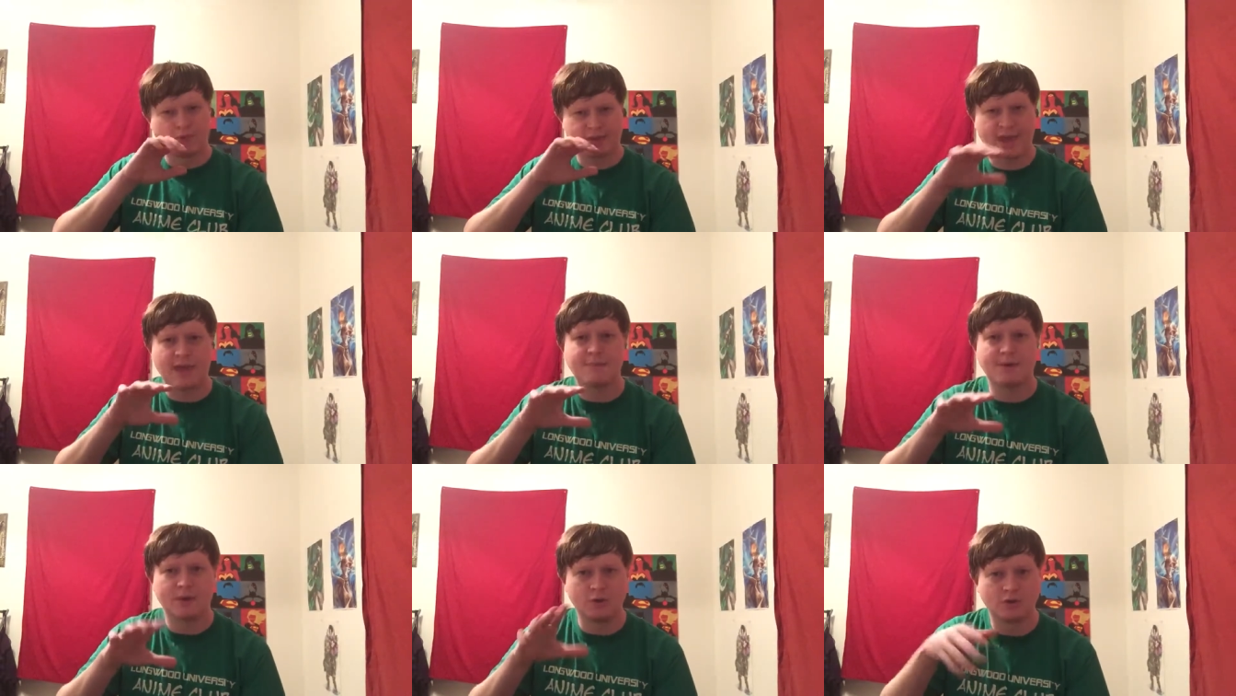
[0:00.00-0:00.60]

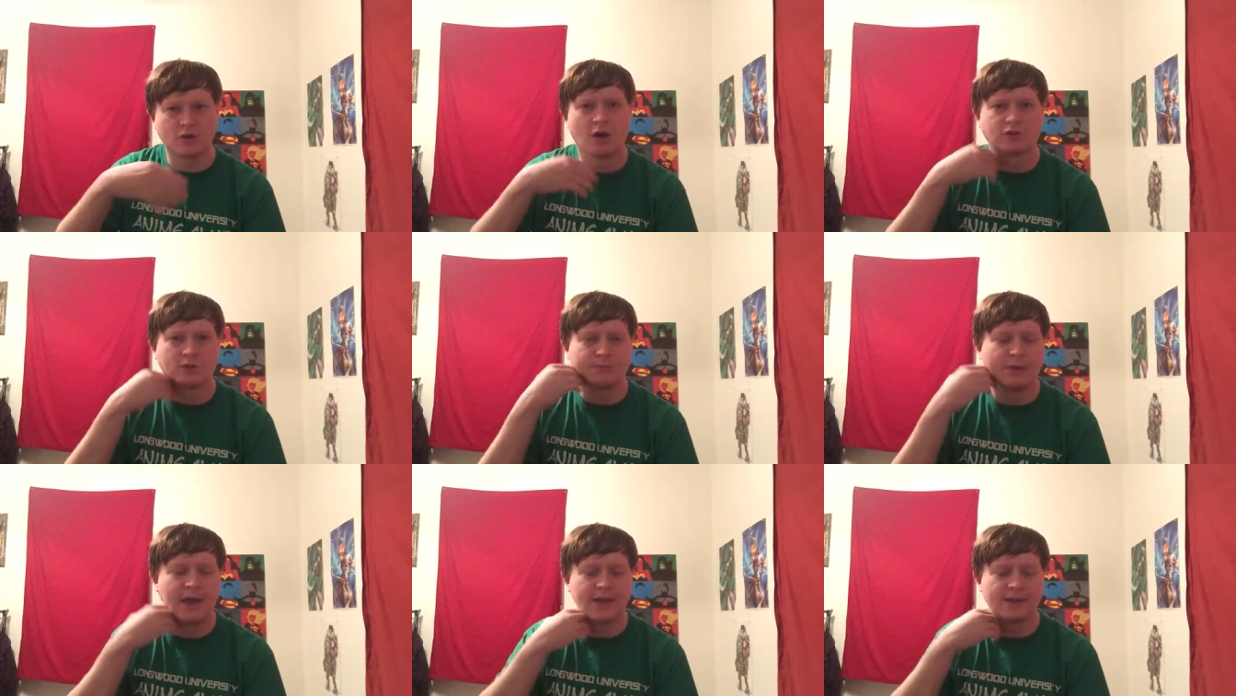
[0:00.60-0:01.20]
came, who was
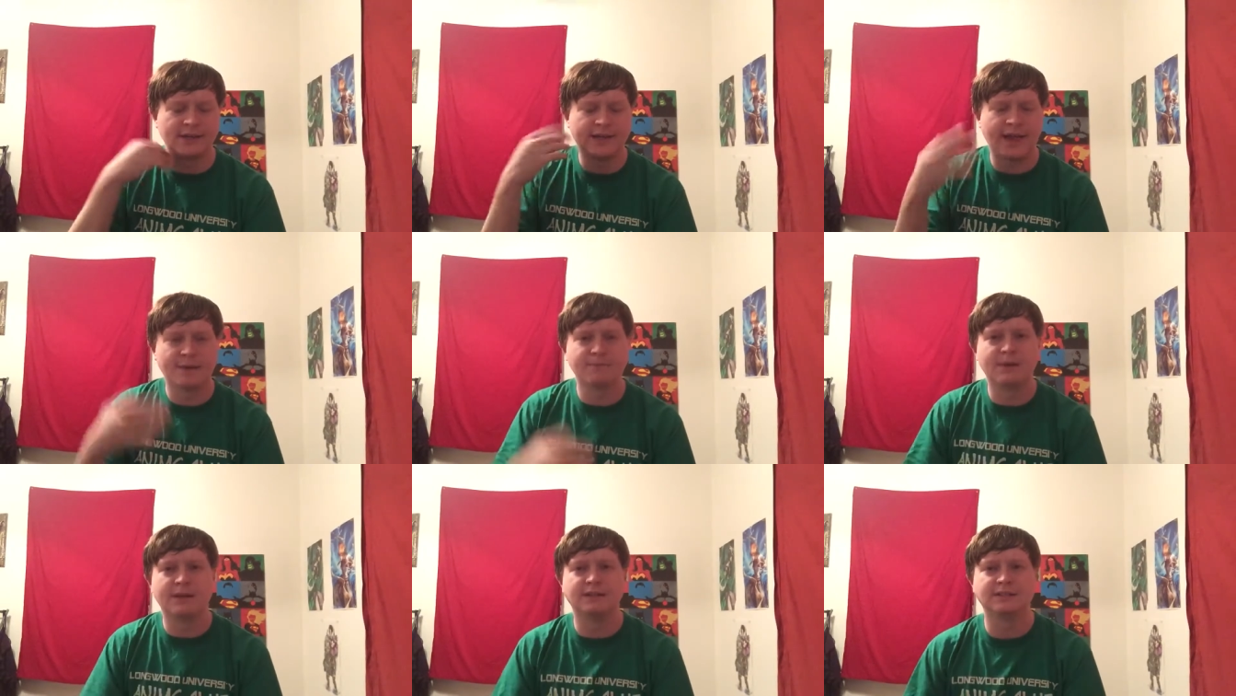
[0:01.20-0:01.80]
also playing. He
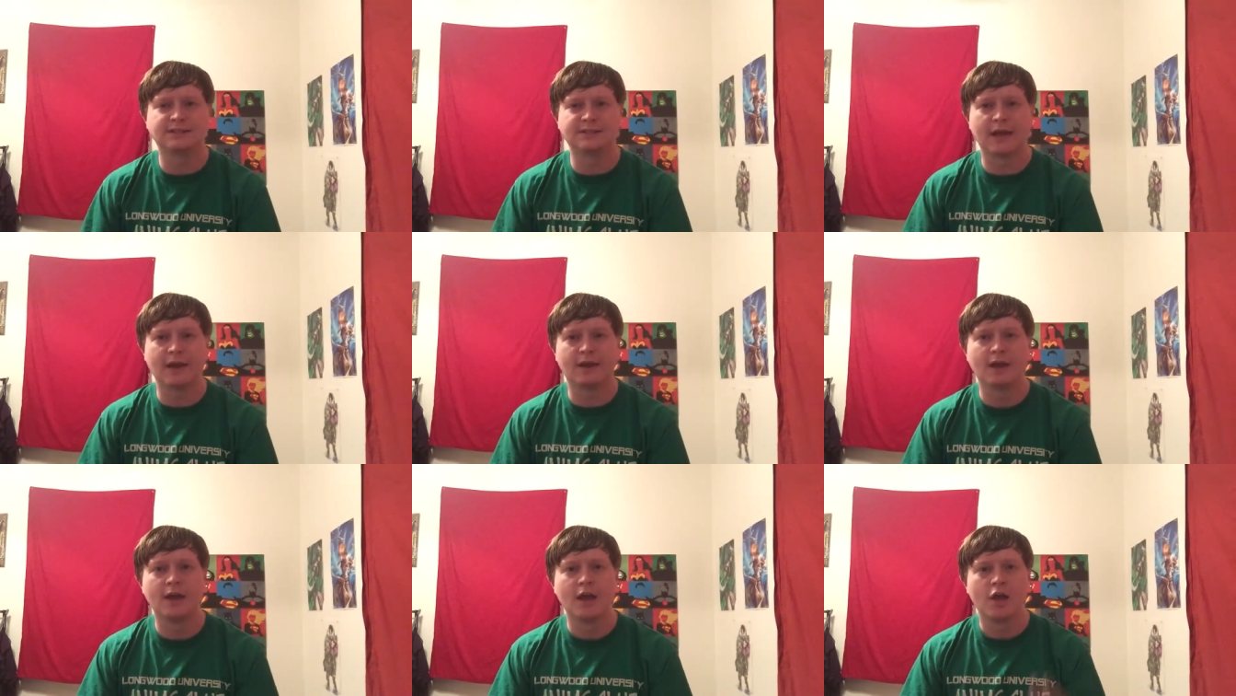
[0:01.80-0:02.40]
came in and
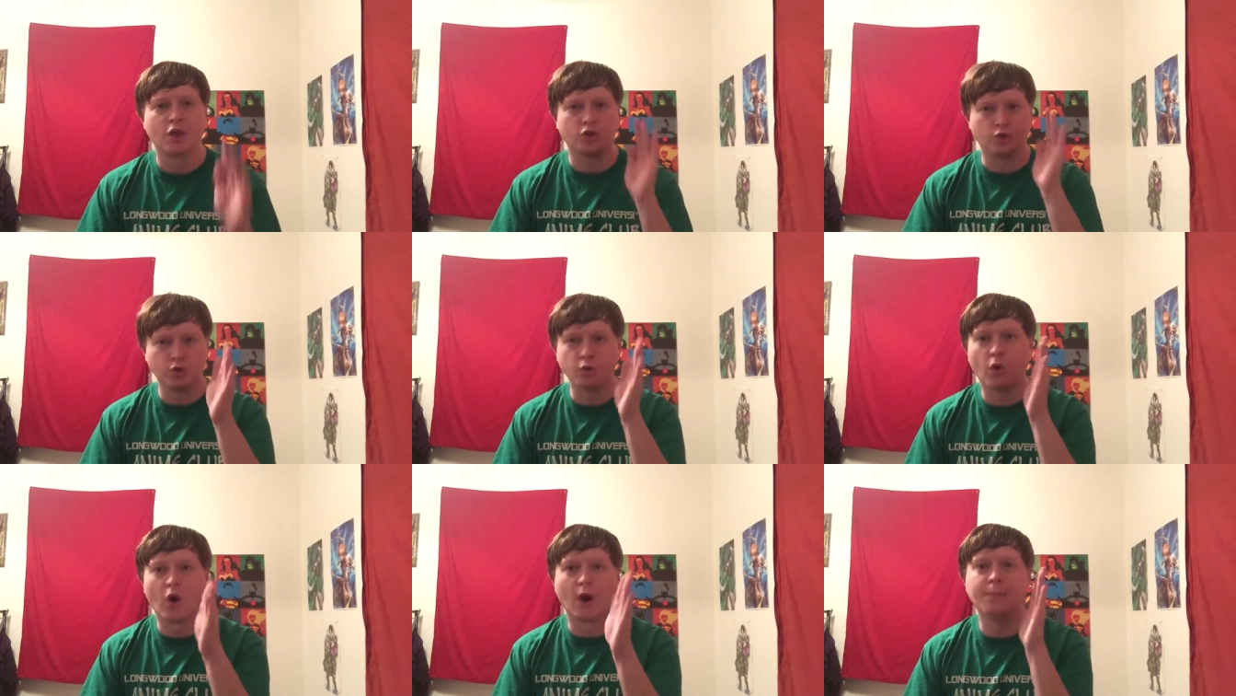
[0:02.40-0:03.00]
said,
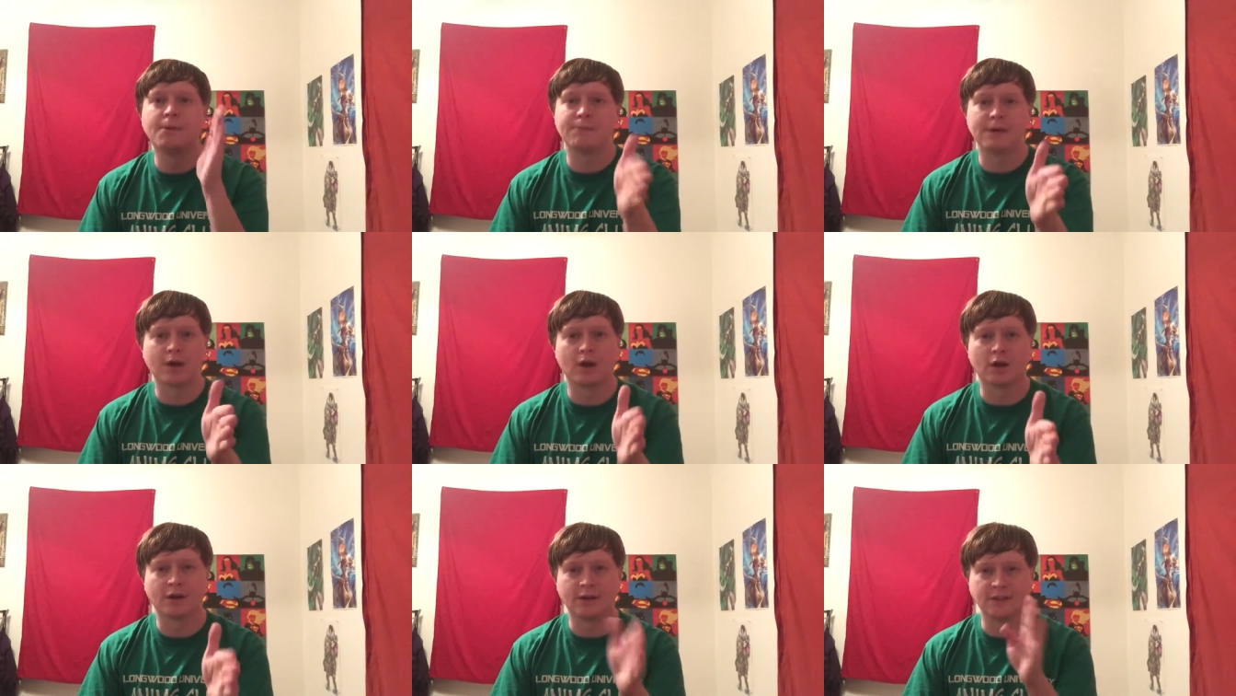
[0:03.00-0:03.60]
you are Mimir.